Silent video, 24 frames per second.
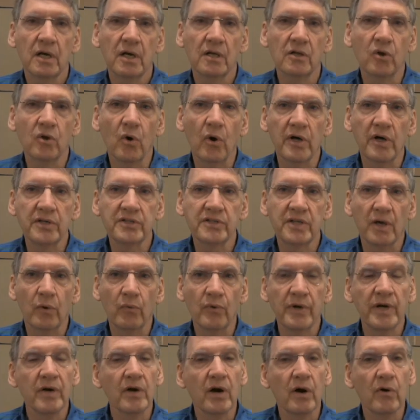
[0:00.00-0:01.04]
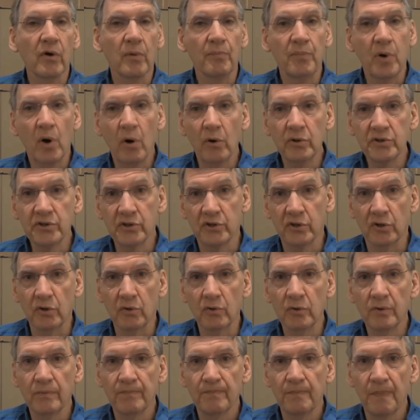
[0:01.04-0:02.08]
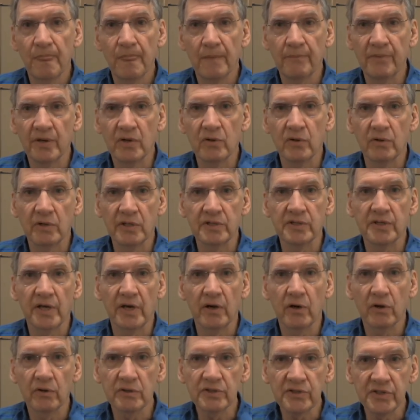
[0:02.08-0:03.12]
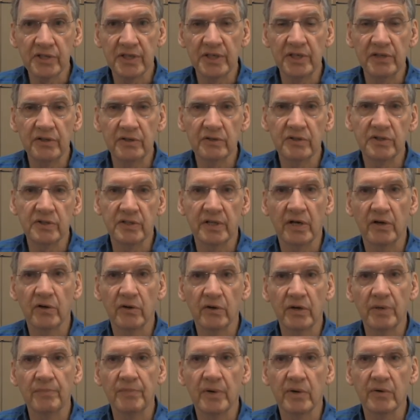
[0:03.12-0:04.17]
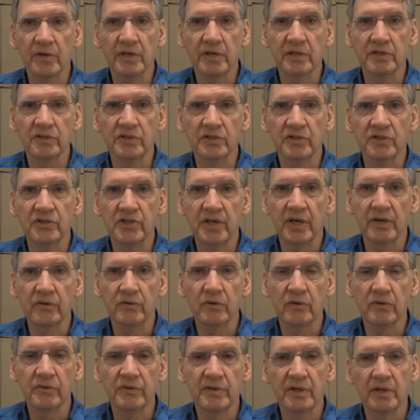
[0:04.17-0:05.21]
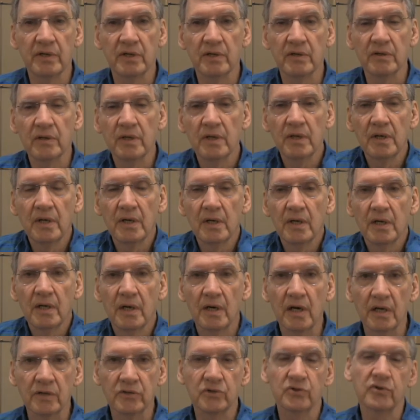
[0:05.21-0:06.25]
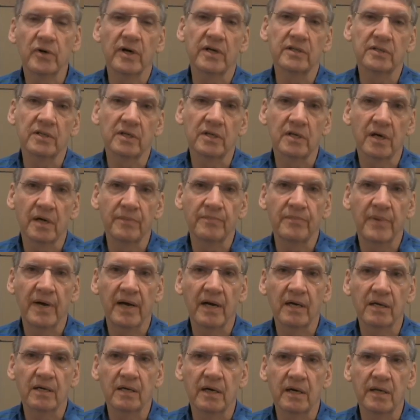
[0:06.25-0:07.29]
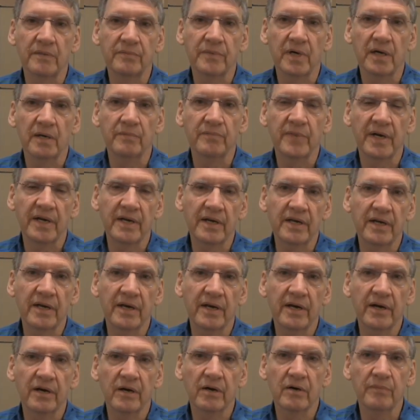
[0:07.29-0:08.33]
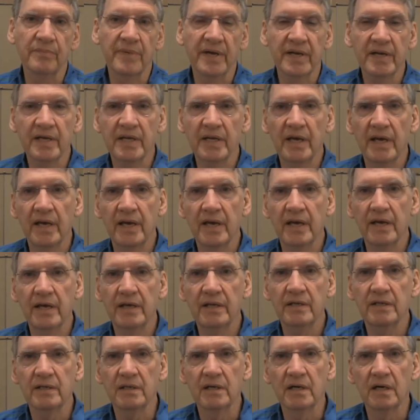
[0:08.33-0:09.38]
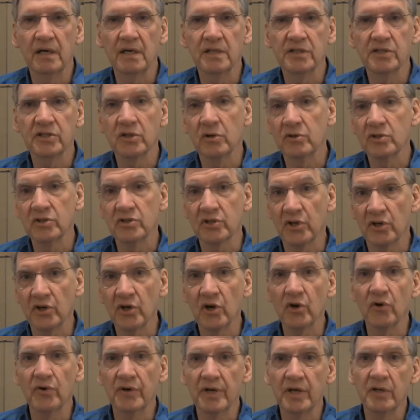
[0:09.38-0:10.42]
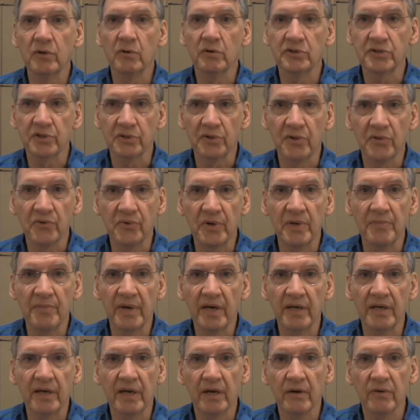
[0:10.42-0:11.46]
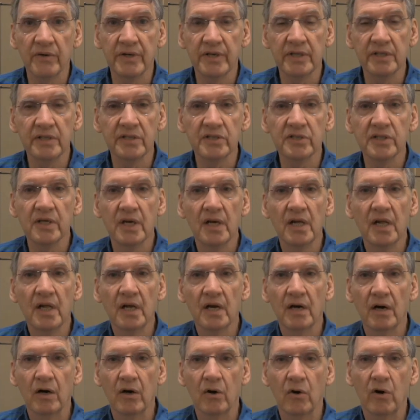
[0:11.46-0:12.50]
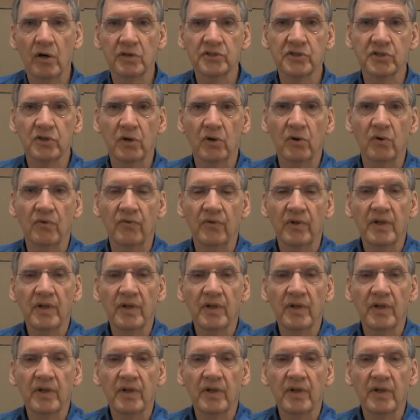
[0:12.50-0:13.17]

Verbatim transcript: laws that we are opposed to, because they hurt seniors and they hurt Americans in general. They're uh, trying to cut back on, on Medicare, Medicaid, uh, Social Security. Those are the three main areas. Uh, also,